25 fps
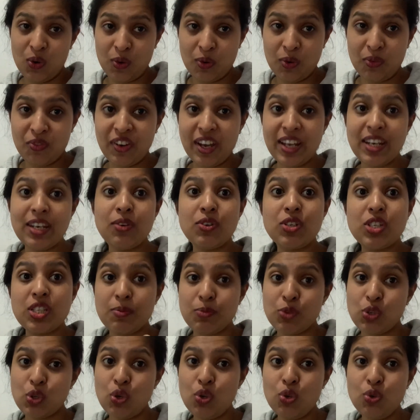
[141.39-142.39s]
find out some
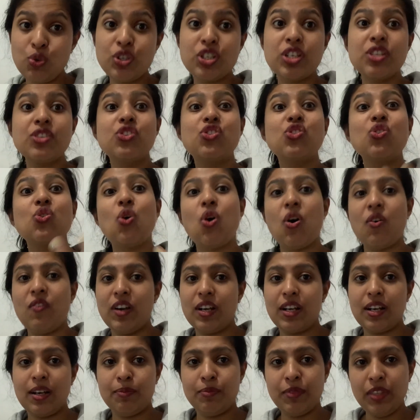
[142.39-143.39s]
solutions to
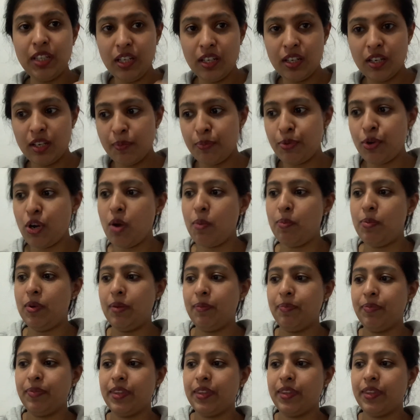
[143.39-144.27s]
overcome the problem.